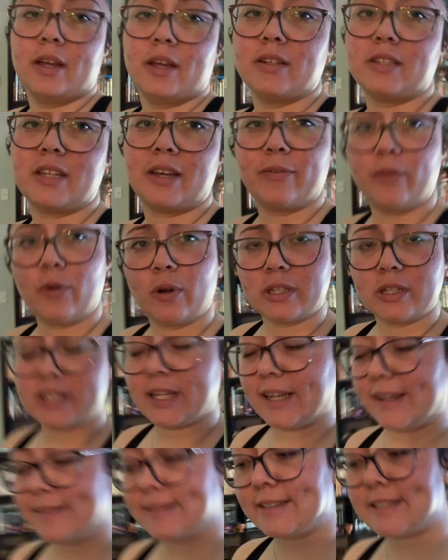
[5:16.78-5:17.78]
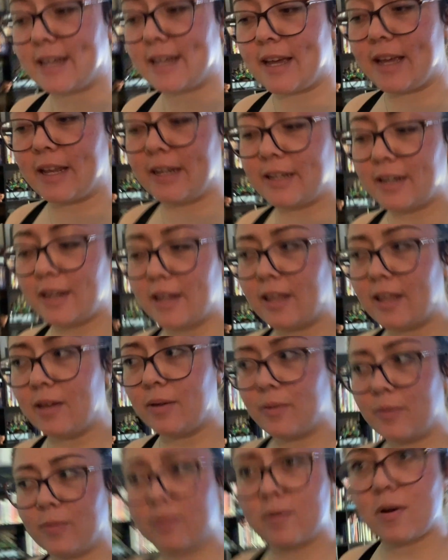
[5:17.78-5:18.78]
Day 14 done. It
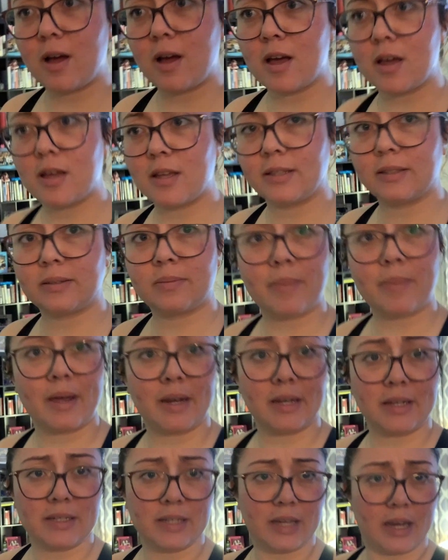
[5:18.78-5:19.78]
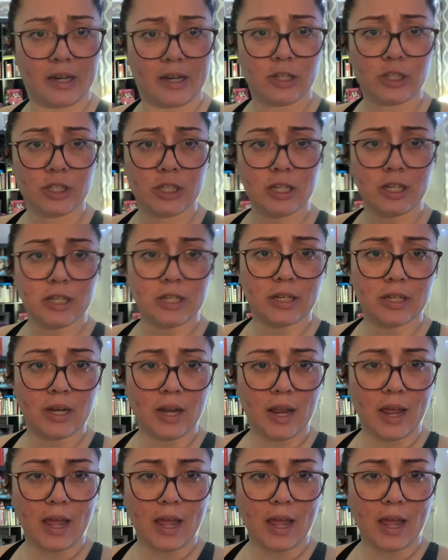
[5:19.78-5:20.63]
was meditation,